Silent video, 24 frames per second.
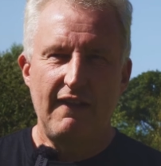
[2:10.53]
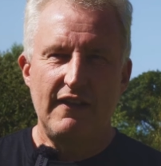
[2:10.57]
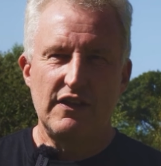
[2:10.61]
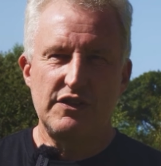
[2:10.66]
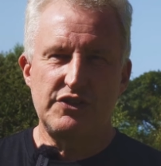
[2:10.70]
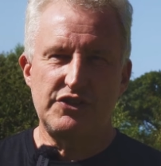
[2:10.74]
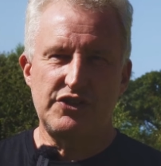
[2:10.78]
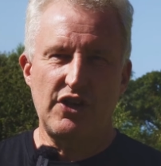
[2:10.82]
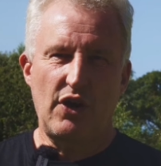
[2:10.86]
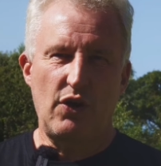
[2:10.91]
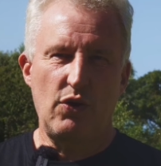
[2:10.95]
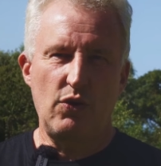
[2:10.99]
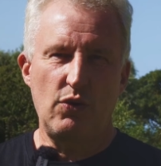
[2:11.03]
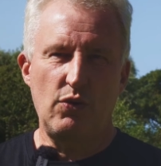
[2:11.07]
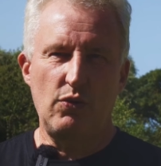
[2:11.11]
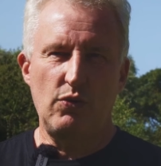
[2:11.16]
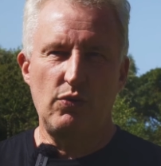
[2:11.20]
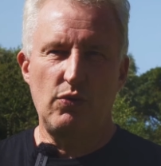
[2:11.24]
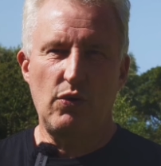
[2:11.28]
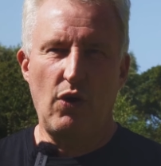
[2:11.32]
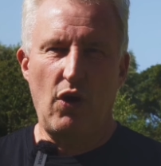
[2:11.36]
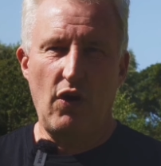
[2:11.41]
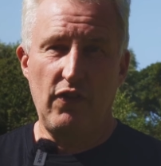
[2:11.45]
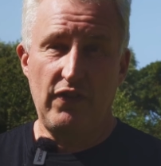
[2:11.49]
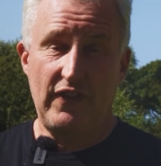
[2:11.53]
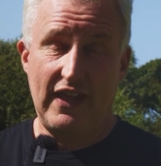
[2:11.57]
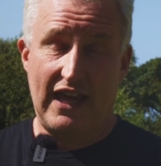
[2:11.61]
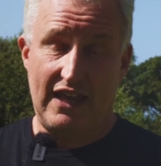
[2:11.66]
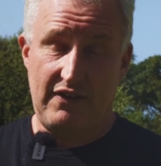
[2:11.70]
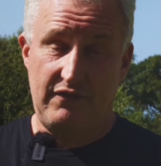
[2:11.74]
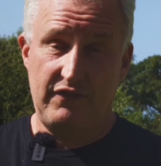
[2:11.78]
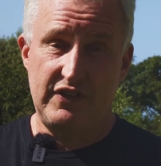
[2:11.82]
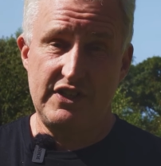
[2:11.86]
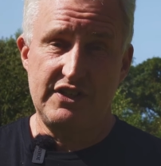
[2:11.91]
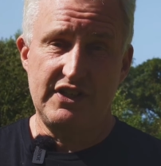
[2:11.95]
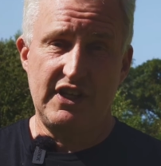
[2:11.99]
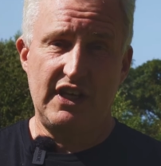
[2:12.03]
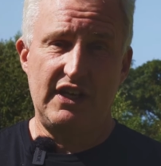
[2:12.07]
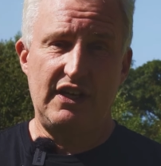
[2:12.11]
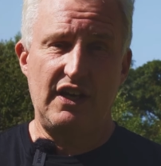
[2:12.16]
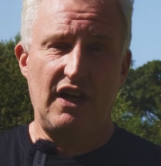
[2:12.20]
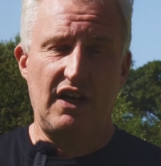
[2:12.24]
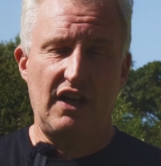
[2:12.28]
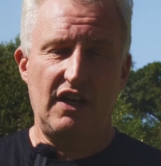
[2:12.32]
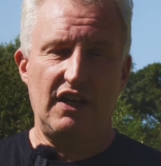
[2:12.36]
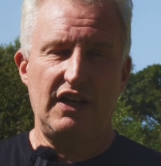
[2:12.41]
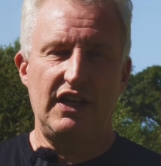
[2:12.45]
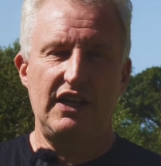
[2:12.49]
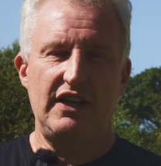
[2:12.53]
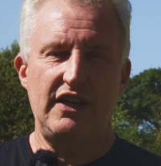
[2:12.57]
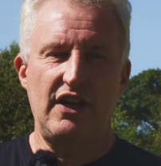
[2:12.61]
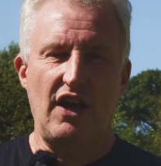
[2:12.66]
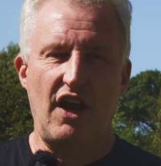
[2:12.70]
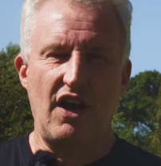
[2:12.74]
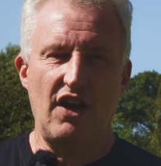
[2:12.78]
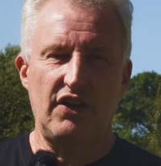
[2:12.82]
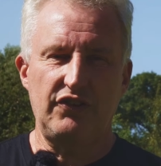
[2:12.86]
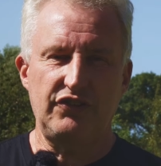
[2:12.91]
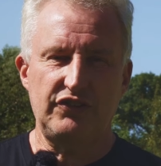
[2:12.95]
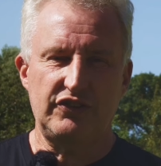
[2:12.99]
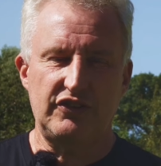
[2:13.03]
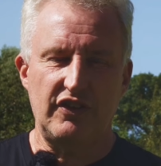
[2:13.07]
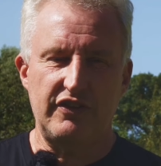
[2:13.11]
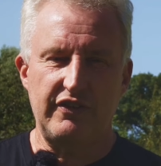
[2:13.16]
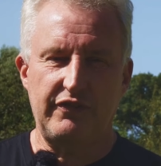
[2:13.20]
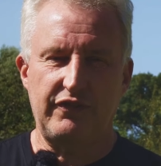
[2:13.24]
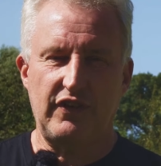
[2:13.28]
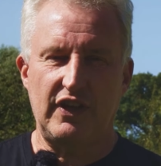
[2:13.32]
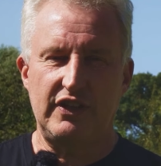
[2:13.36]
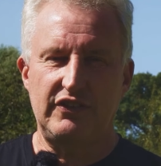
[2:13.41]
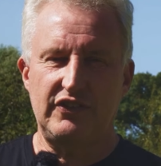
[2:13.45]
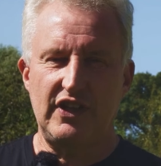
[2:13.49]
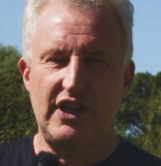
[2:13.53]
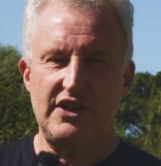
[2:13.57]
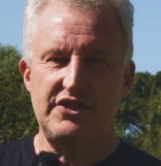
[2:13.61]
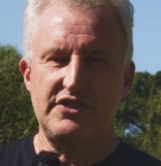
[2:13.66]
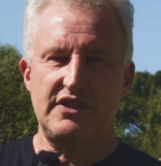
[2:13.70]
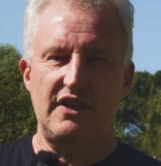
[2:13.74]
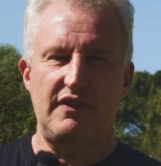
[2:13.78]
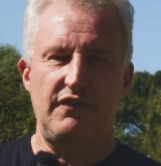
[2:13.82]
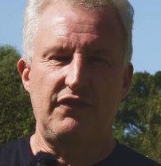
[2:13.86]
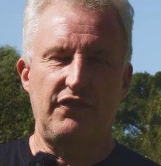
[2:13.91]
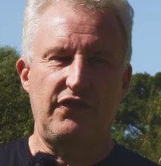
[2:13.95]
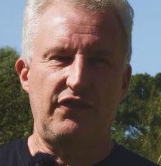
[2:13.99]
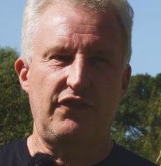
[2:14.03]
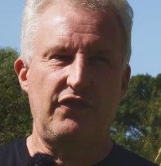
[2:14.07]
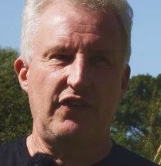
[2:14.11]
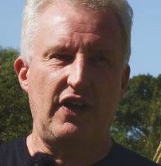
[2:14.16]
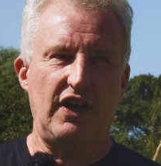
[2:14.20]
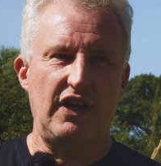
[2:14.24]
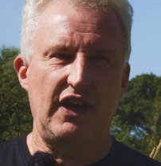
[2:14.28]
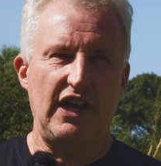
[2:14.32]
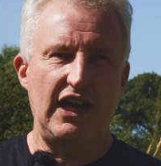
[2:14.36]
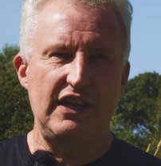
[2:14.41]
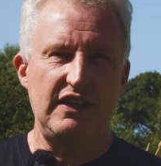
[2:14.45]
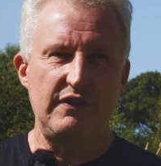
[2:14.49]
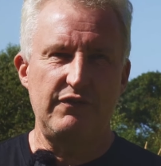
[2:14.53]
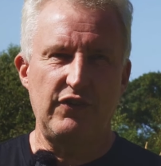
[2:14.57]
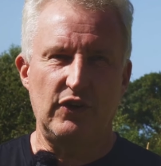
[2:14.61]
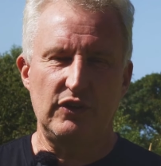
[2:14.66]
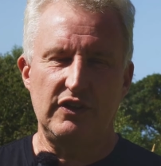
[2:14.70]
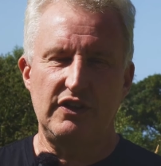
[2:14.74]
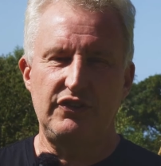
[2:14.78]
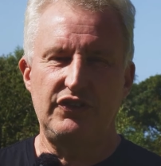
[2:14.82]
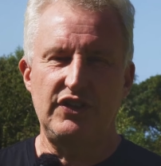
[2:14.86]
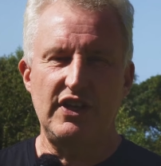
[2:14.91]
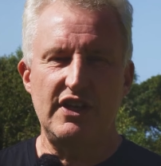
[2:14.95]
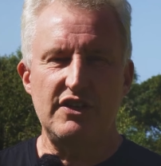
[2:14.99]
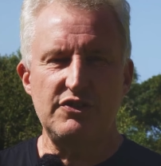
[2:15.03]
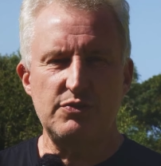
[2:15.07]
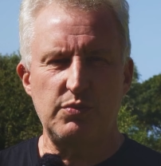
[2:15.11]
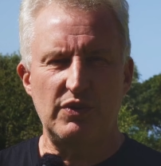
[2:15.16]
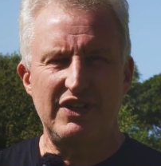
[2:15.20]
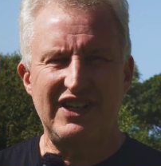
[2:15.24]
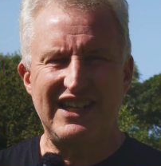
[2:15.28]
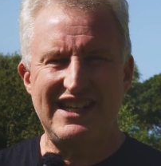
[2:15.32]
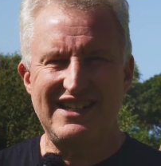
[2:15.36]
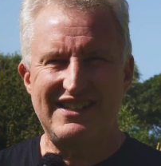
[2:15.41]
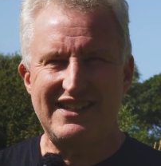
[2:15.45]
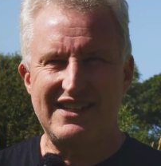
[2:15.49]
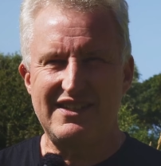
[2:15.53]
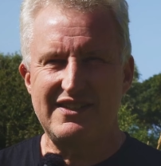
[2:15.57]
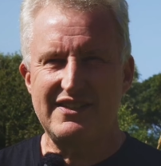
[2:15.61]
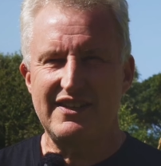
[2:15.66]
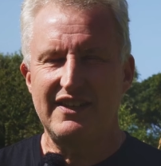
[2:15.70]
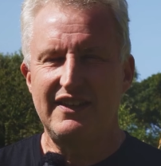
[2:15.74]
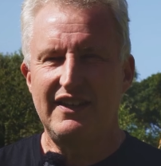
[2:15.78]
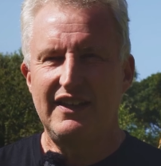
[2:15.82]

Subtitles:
So on that visit, I asked at the front desk if any volunteers were needed,